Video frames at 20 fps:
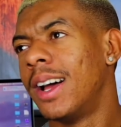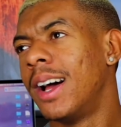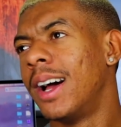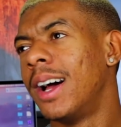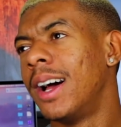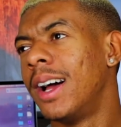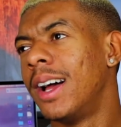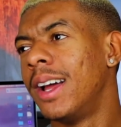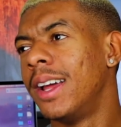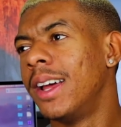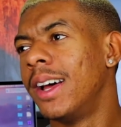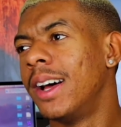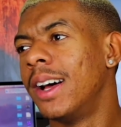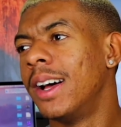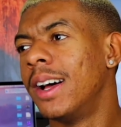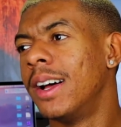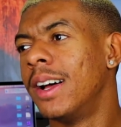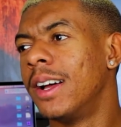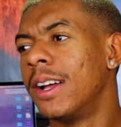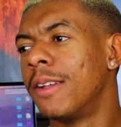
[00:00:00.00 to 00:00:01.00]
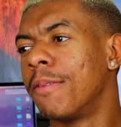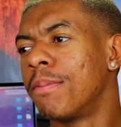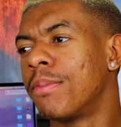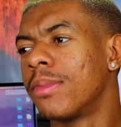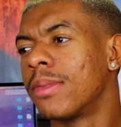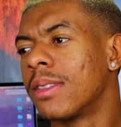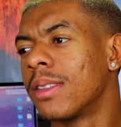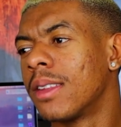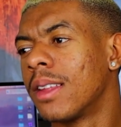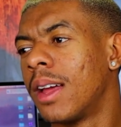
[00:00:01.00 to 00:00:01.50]
I. Uh,
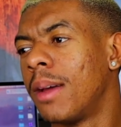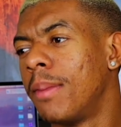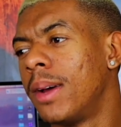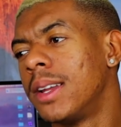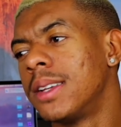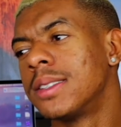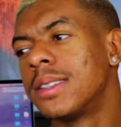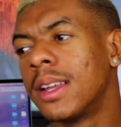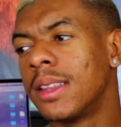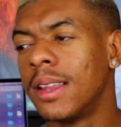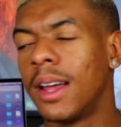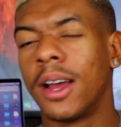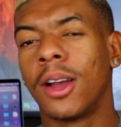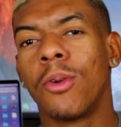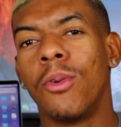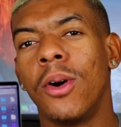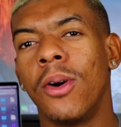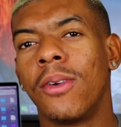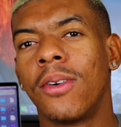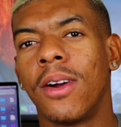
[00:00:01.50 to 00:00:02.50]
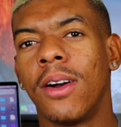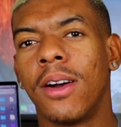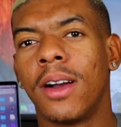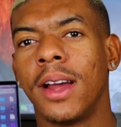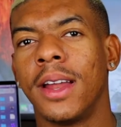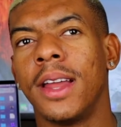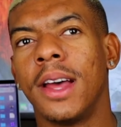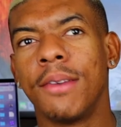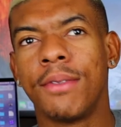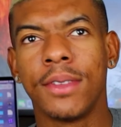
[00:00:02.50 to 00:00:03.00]
I might have said that quote wrong.
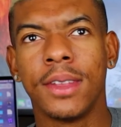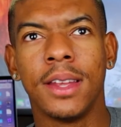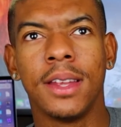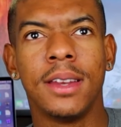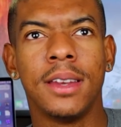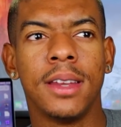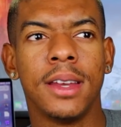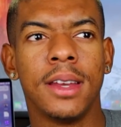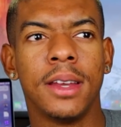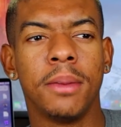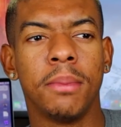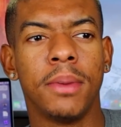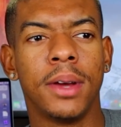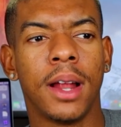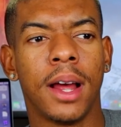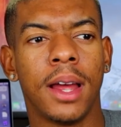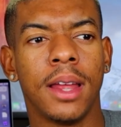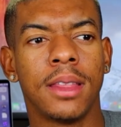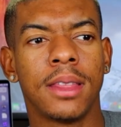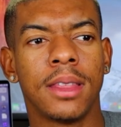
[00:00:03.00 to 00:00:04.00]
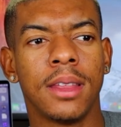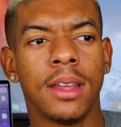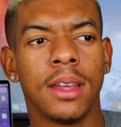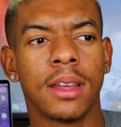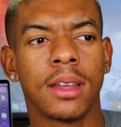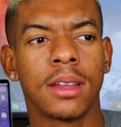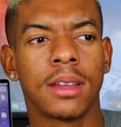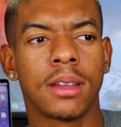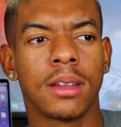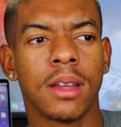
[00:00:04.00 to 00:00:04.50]
I definitely did, but I
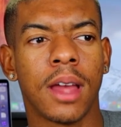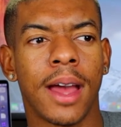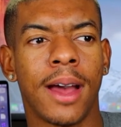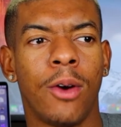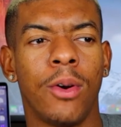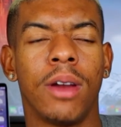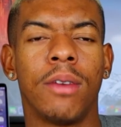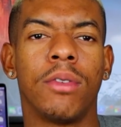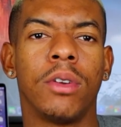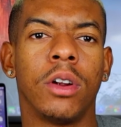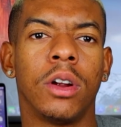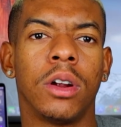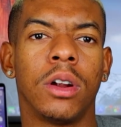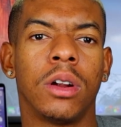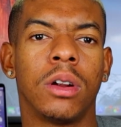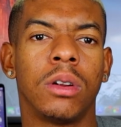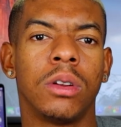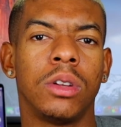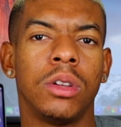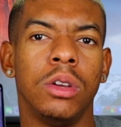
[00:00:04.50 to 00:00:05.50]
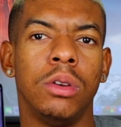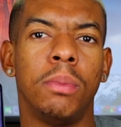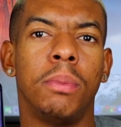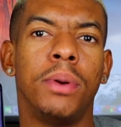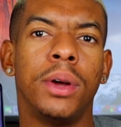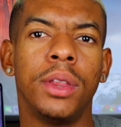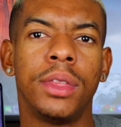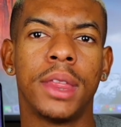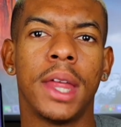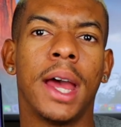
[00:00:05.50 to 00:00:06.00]
think however you
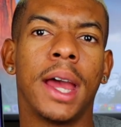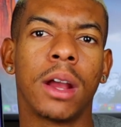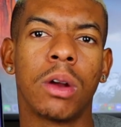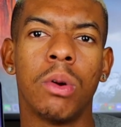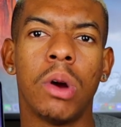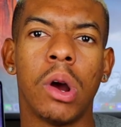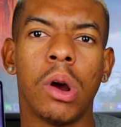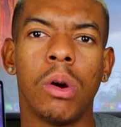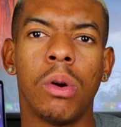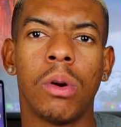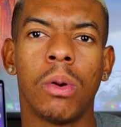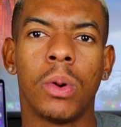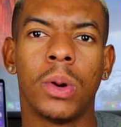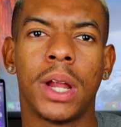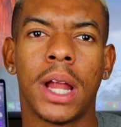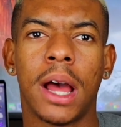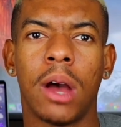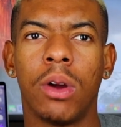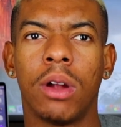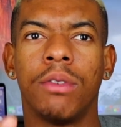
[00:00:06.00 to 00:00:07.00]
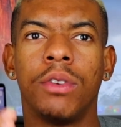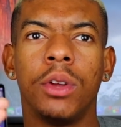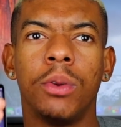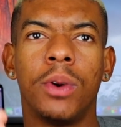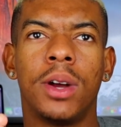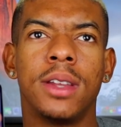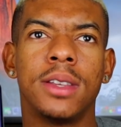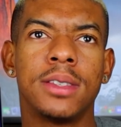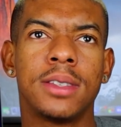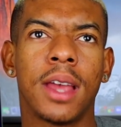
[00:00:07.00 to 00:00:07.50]
put that quote, however you
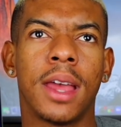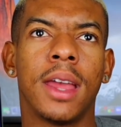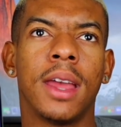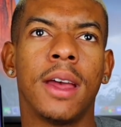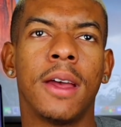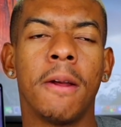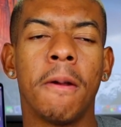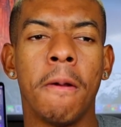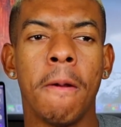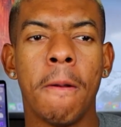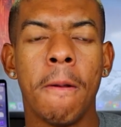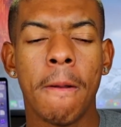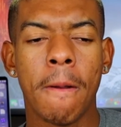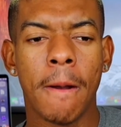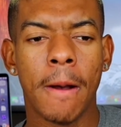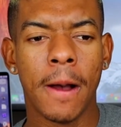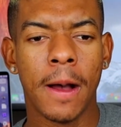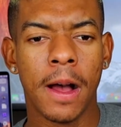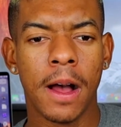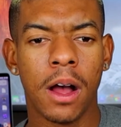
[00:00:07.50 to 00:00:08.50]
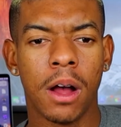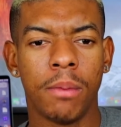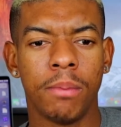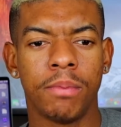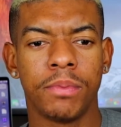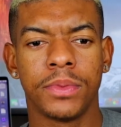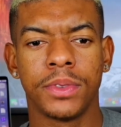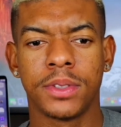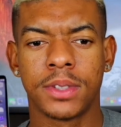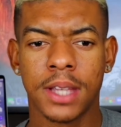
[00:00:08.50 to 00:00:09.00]
want to say it,
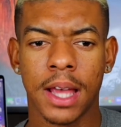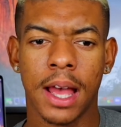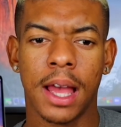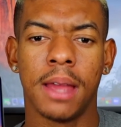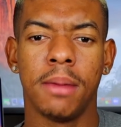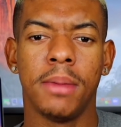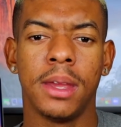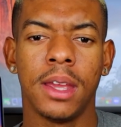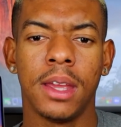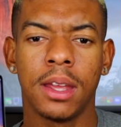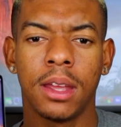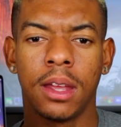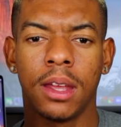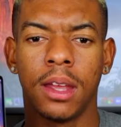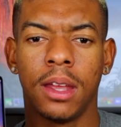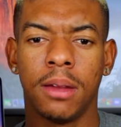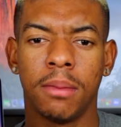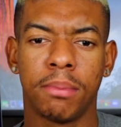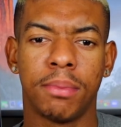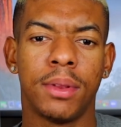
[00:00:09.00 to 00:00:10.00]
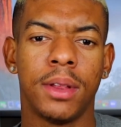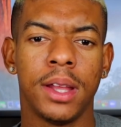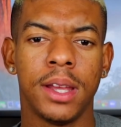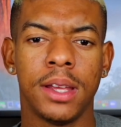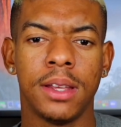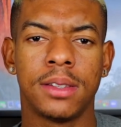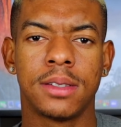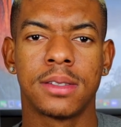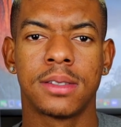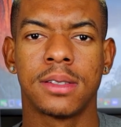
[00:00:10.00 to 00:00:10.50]
um, timing and
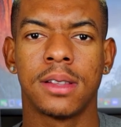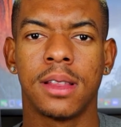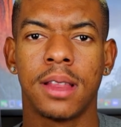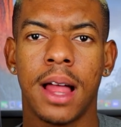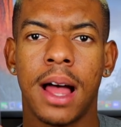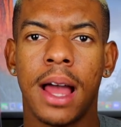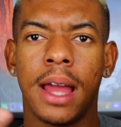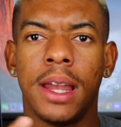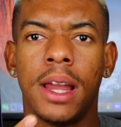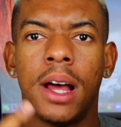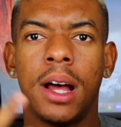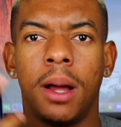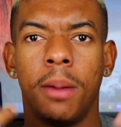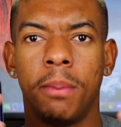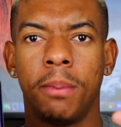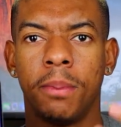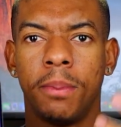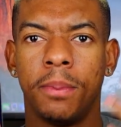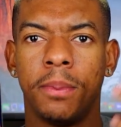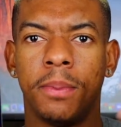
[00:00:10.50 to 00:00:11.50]
place line up.